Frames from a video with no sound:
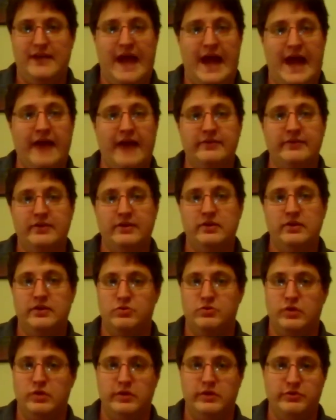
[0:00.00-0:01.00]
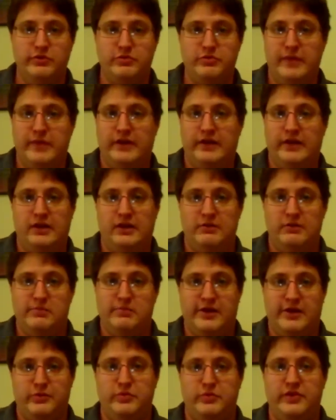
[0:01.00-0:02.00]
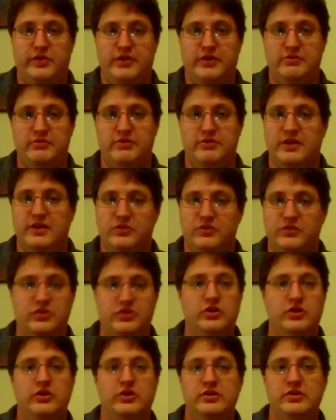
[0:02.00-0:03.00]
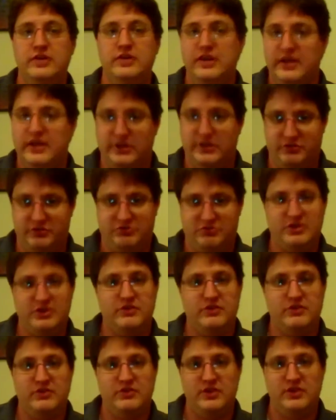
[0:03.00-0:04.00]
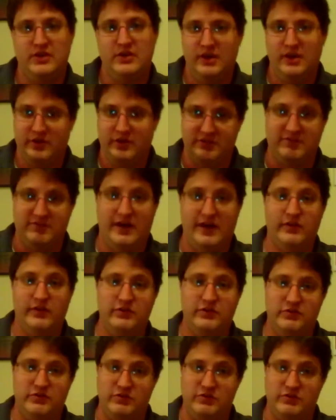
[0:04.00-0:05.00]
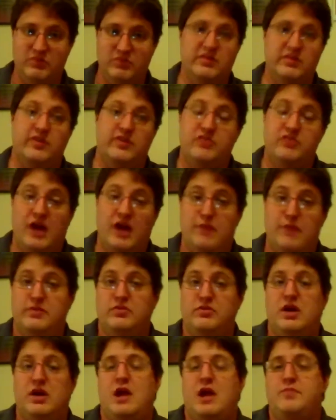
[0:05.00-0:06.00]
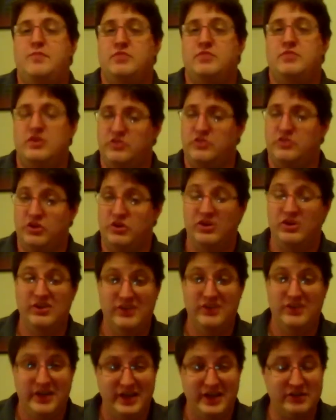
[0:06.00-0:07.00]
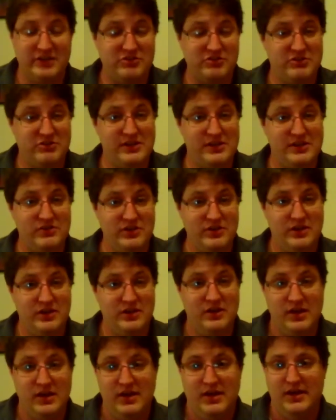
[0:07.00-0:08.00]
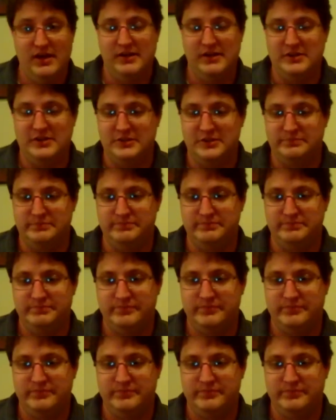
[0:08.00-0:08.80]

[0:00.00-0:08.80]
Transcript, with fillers: the acting is what you would expect out of blaxploitation. It's good. It's cheesy. The violence is over the top at times. It's good. It's cheesy. Um,